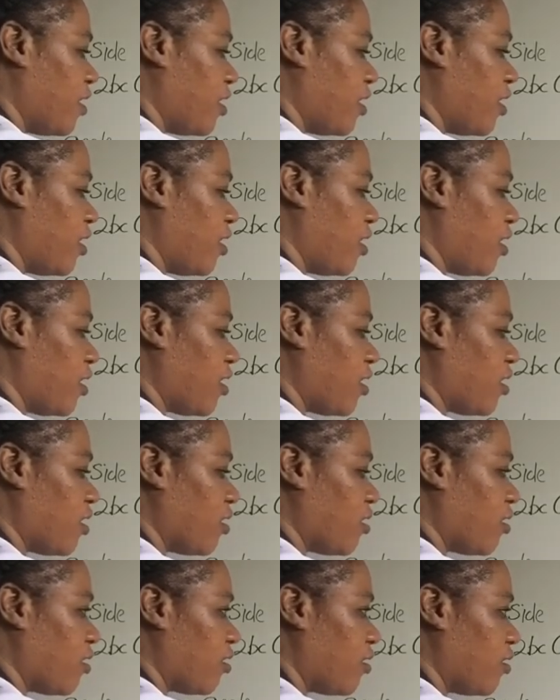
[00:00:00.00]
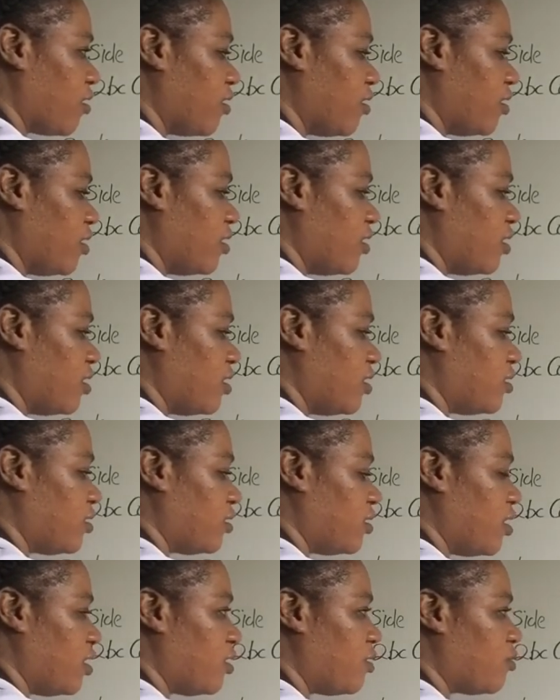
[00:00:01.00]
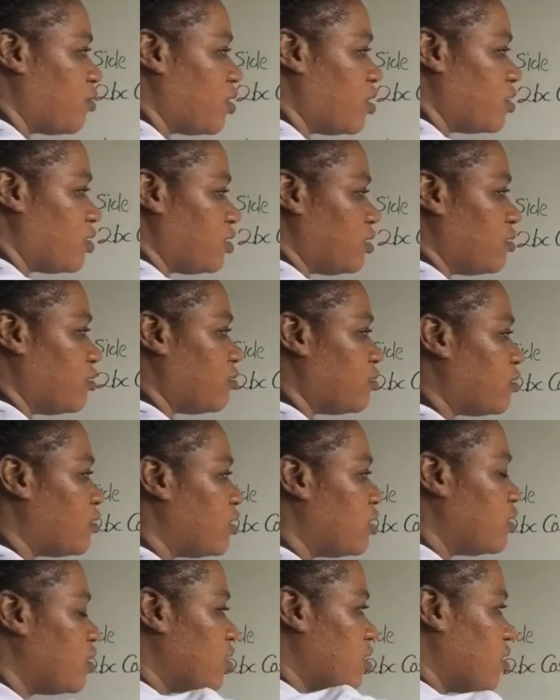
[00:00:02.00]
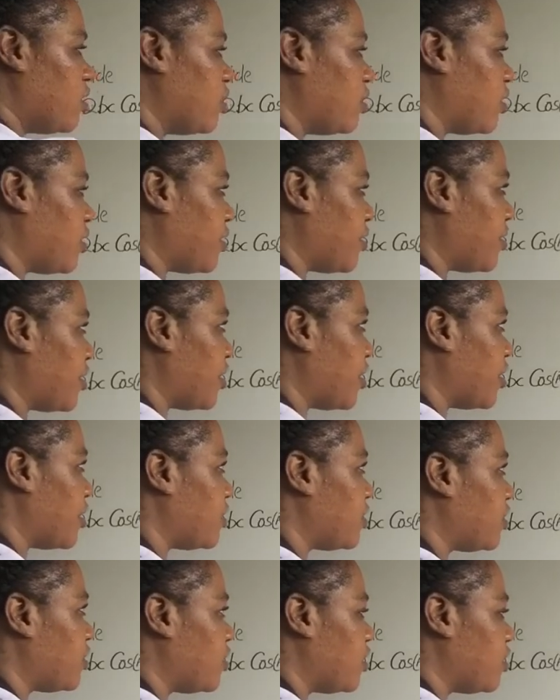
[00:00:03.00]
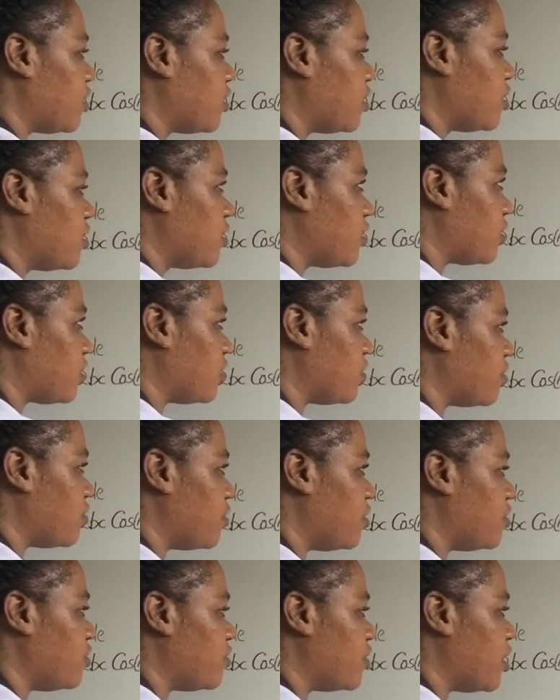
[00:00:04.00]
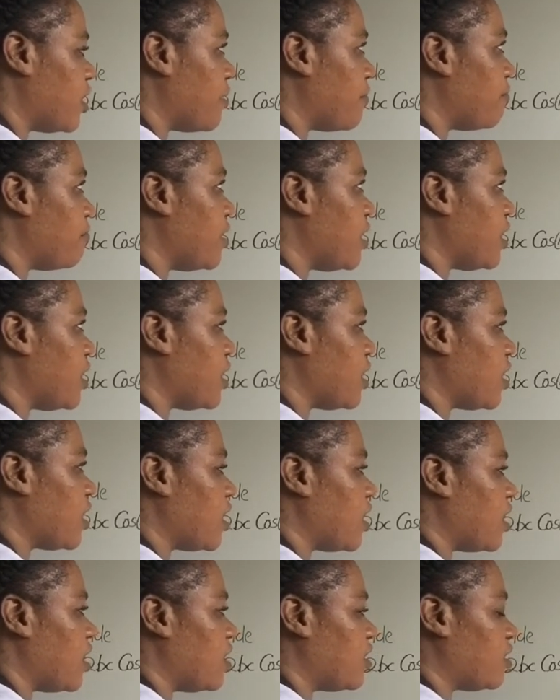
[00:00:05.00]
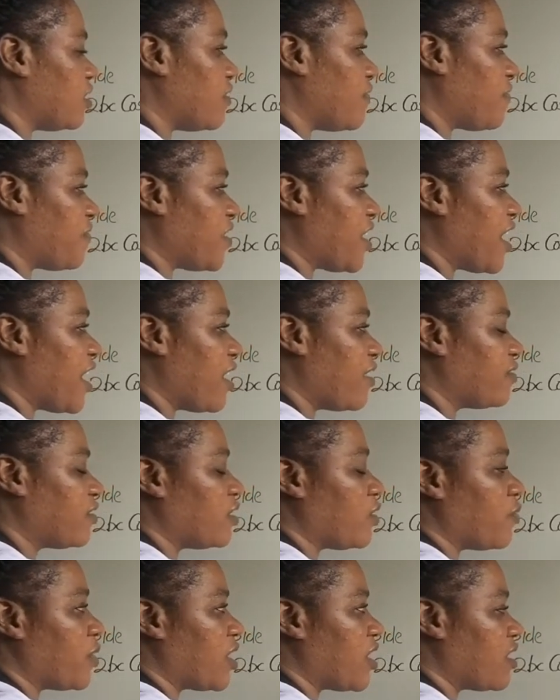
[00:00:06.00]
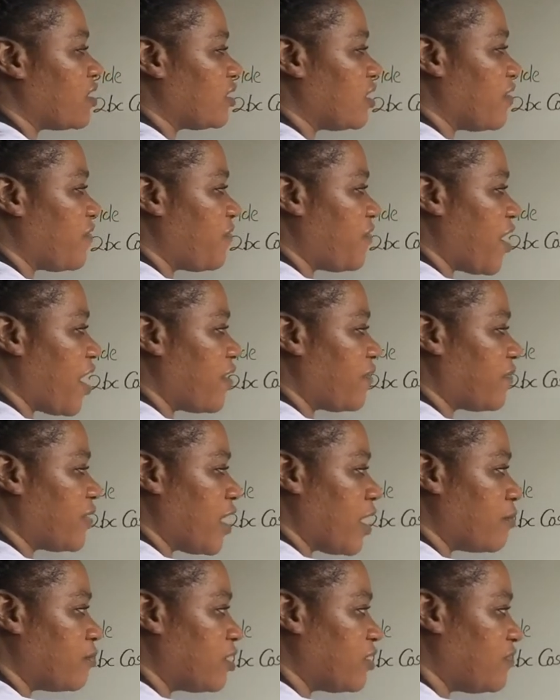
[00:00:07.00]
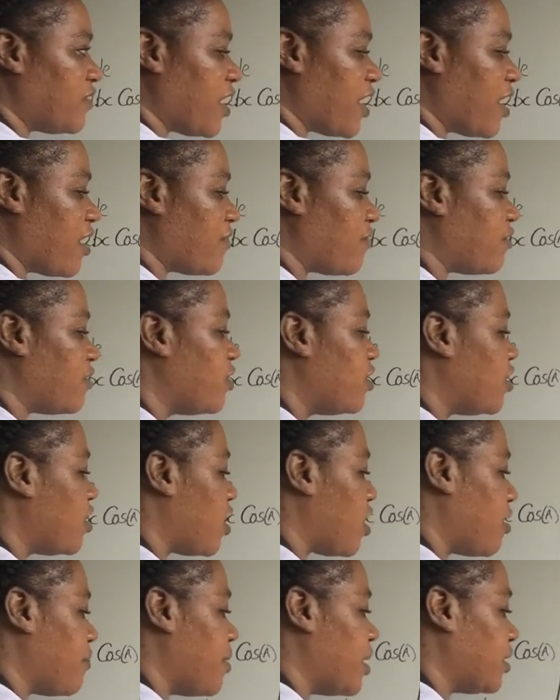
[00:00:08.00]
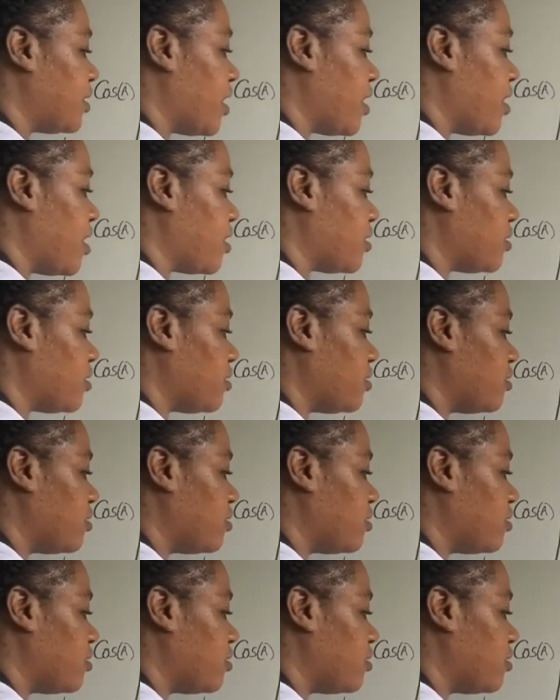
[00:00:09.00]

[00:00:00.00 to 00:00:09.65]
A is equal to, alright, so we know that B is a 5, so we can say 5 times 5, or better yet,